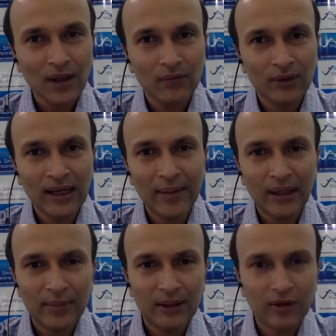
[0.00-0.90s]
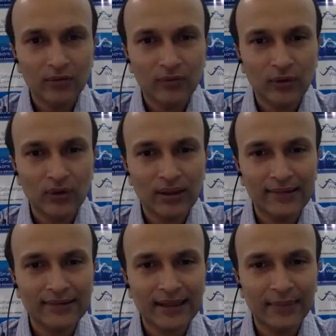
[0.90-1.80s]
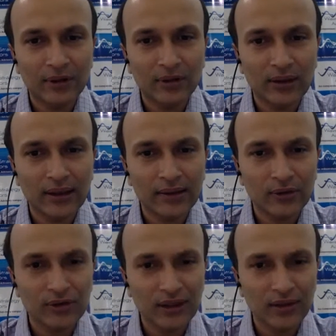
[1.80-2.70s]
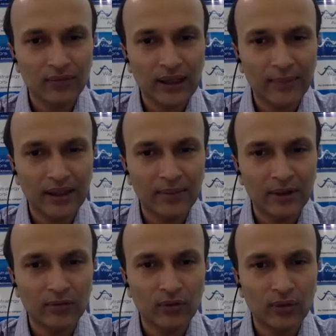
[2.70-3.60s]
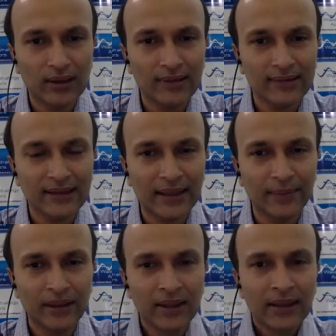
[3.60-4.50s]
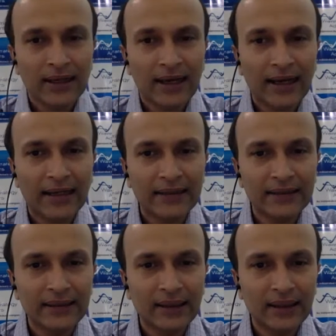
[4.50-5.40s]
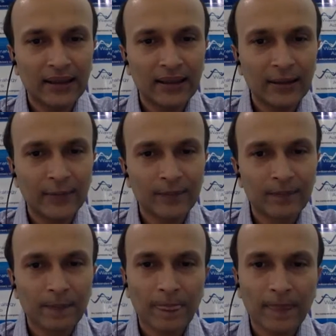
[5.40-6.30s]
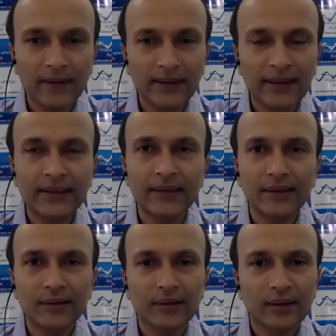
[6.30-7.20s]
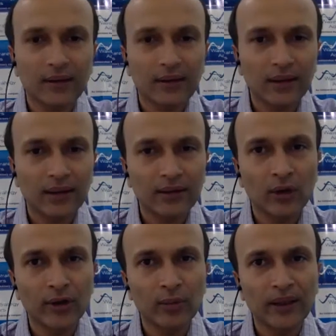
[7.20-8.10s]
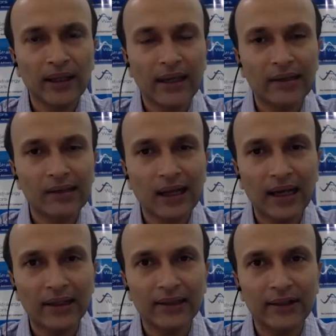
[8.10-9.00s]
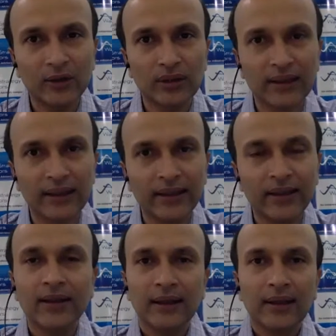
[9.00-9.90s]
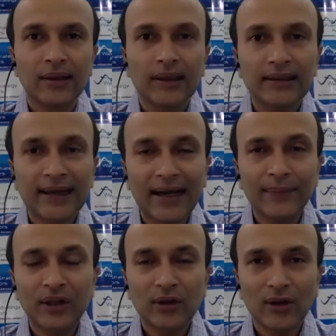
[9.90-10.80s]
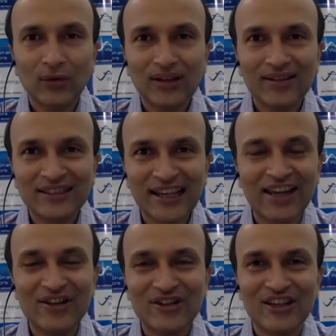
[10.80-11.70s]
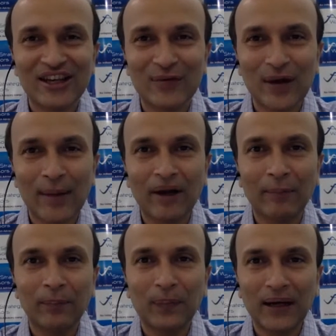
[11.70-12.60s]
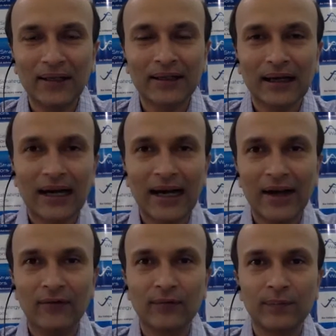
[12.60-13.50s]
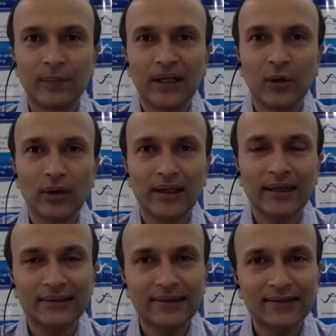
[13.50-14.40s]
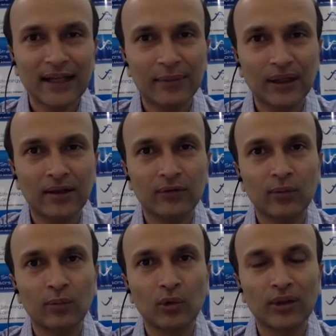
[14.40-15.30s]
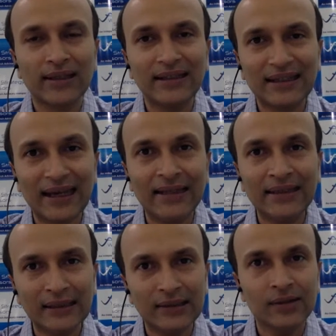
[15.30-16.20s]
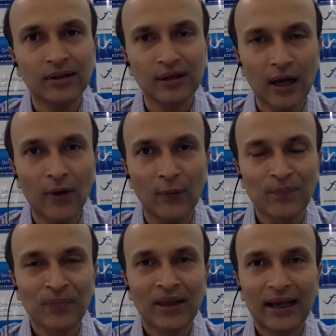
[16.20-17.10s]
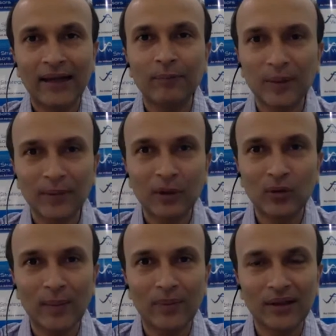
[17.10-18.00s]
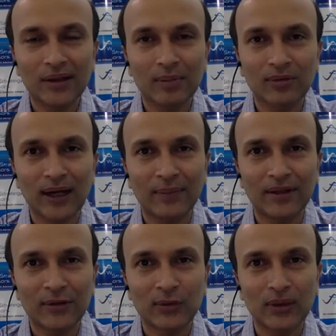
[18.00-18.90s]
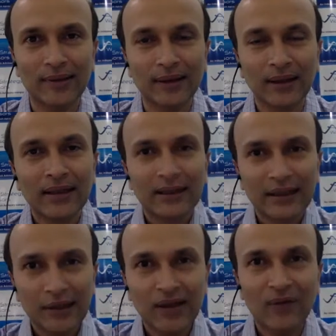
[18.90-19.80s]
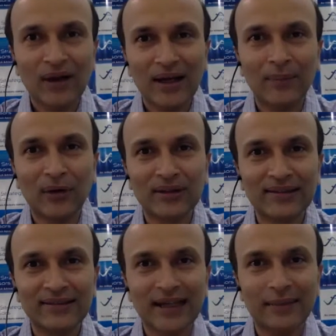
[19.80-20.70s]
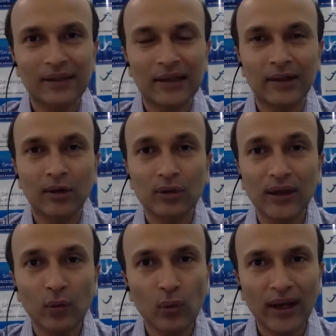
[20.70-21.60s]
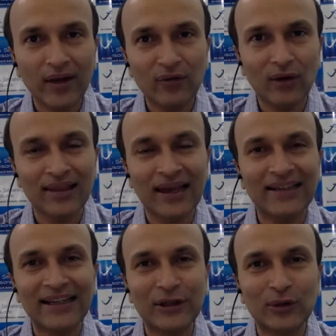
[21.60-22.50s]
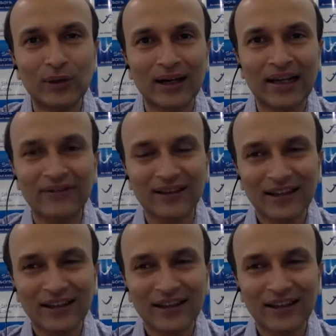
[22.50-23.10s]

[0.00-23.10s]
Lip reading: Will I be able to forecast time? So the next question is, will I be able to forecast time? And it is going to be exactly to the day. See, time is always a challenging environment, but I have been looking at this time cycle for more than 10 years now. And people who have been subscribers to us is aware about this time cycle. So they wait for that day to arrive.